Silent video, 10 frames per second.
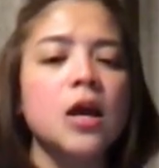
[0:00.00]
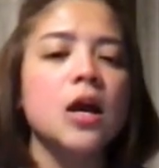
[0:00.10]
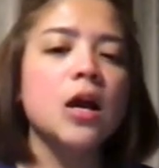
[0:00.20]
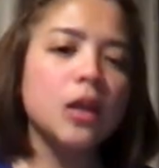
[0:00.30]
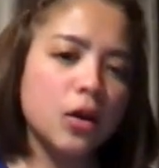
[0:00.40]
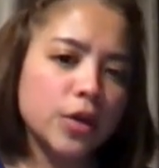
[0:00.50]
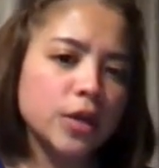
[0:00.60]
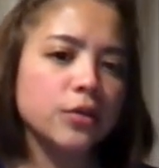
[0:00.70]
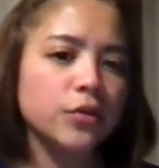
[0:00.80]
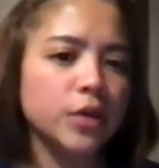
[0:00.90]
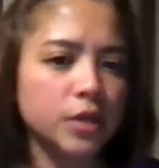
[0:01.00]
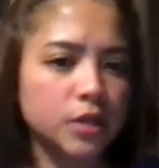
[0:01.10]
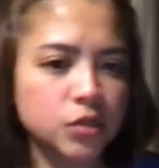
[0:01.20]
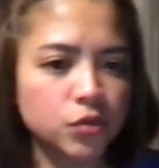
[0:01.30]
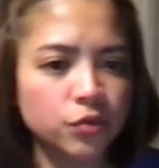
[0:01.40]
allowing the
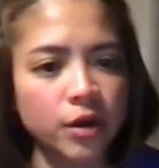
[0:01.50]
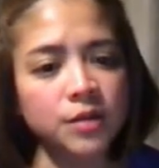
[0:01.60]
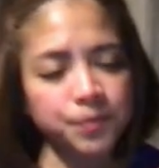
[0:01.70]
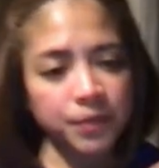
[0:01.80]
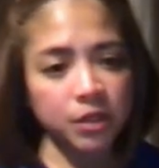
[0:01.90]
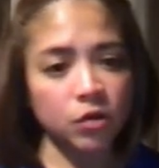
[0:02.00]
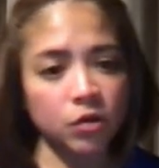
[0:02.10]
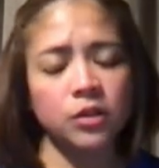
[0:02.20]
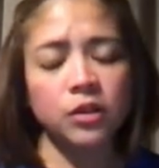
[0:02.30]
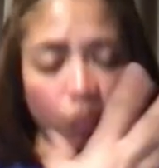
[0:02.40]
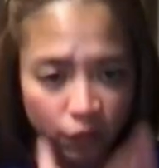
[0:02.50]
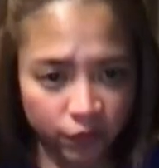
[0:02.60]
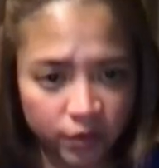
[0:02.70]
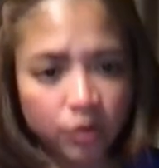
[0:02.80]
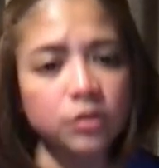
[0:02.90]
readers to grasp the
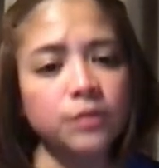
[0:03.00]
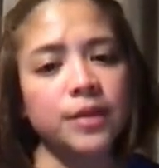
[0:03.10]
overall